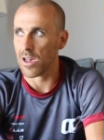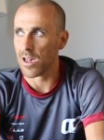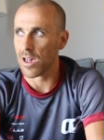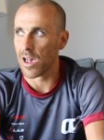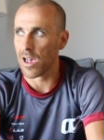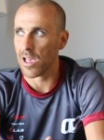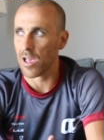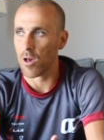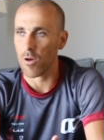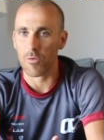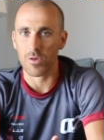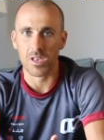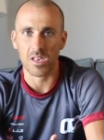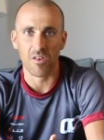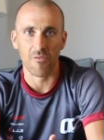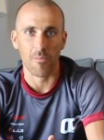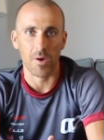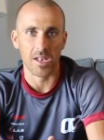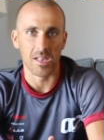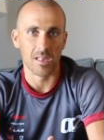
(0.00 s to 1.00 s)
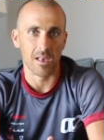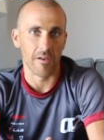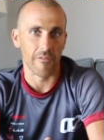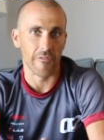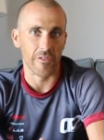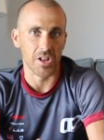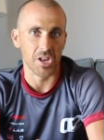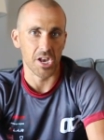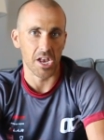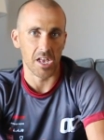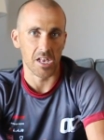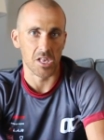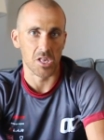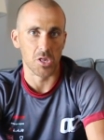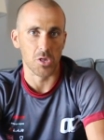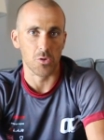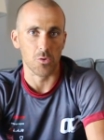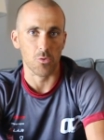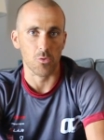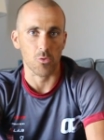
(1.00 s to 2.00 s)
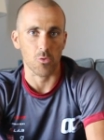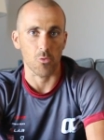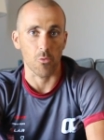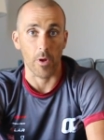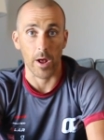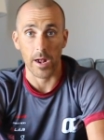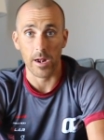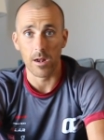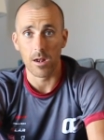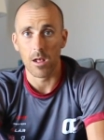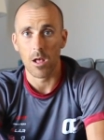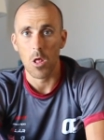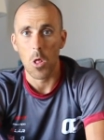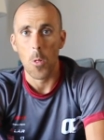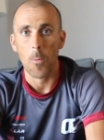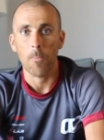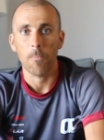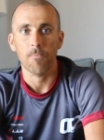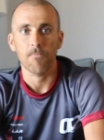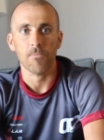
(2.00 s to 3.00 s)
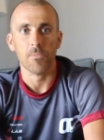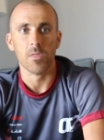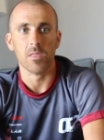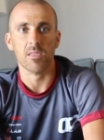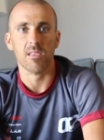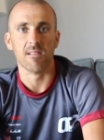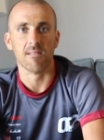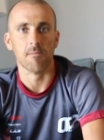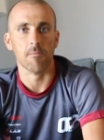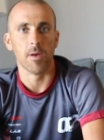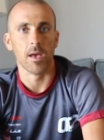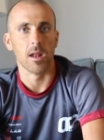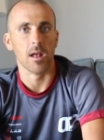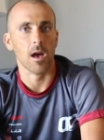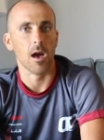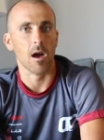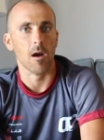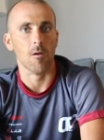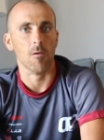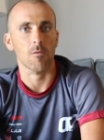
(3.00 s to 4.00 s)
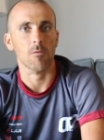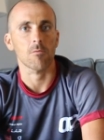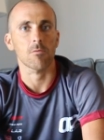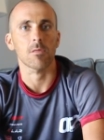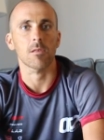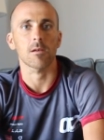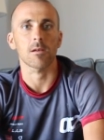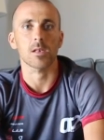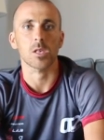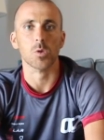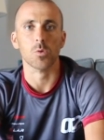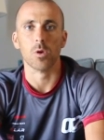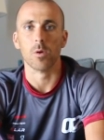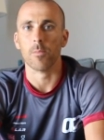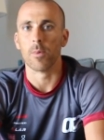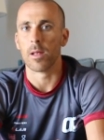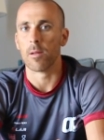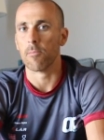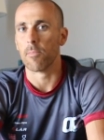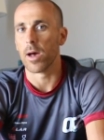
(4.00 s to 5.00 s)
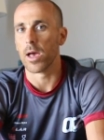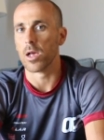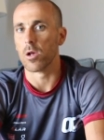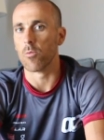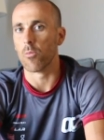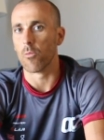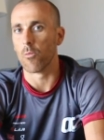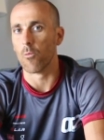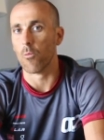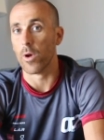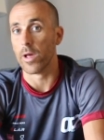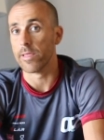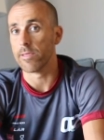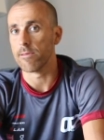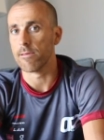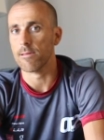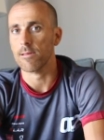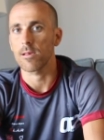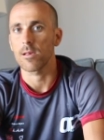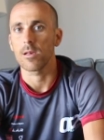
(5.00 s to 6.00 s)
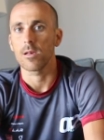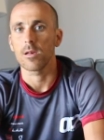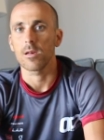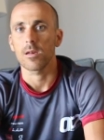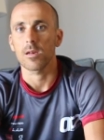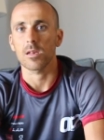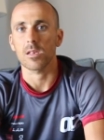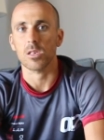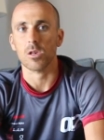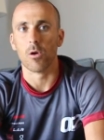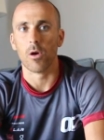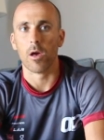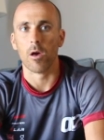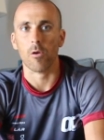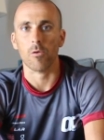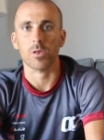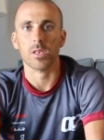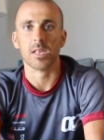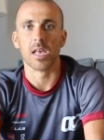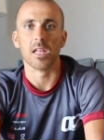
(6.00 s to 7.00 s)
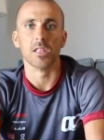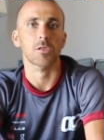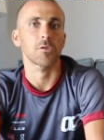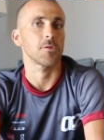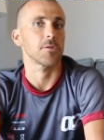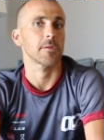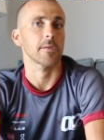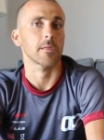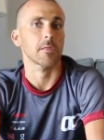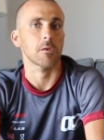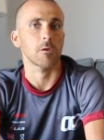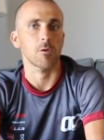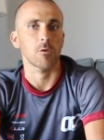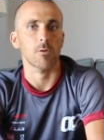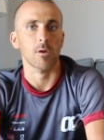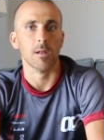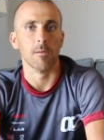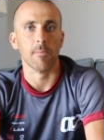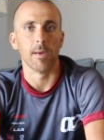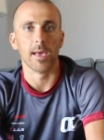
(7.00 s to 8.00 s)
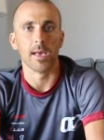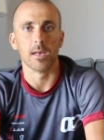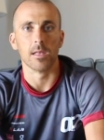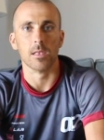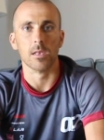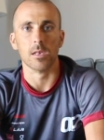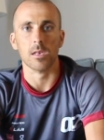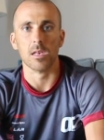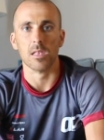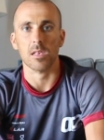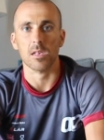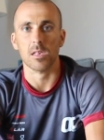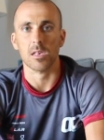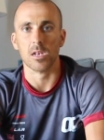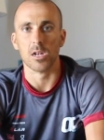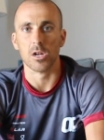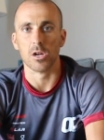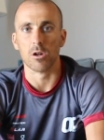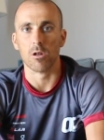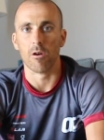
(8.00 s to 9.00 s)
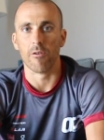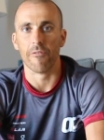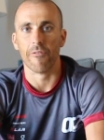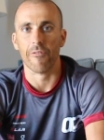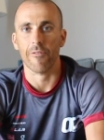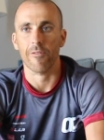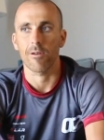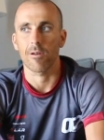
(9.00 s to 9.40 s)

I always give myself a chance to run. It doesn't matter how the swim and bike went, so I always get to T2 and make a decision of